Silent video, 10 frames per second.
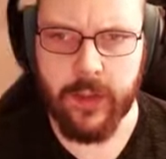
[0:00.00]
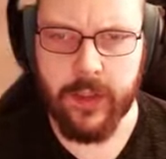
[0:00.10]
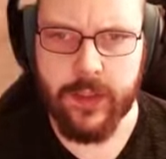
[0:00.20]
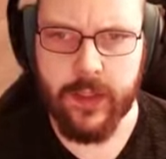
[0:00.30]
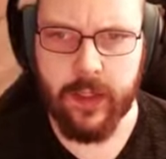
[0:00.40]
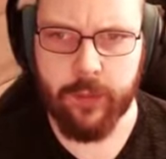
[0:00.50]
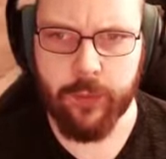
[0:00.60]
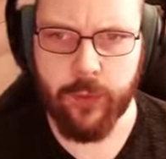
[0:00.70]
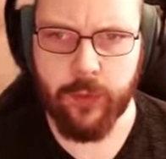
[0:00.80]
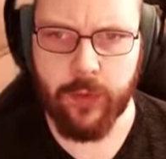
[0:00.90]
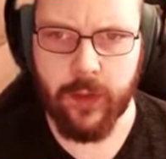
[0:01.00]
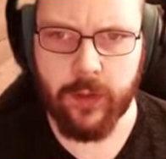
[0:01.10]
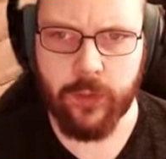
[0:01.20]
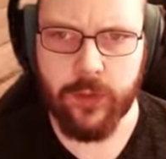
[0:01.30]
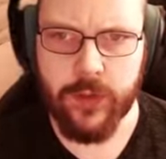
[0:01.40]
at Scatterbone. I
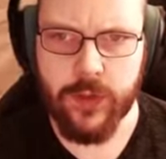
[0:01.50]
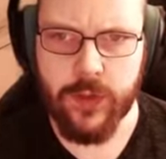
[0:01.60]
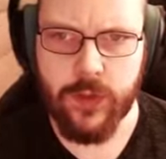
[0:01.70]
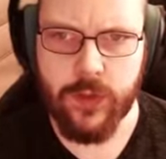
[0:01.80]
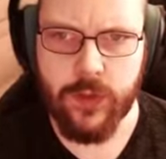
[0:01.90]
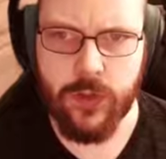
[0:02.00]
know there's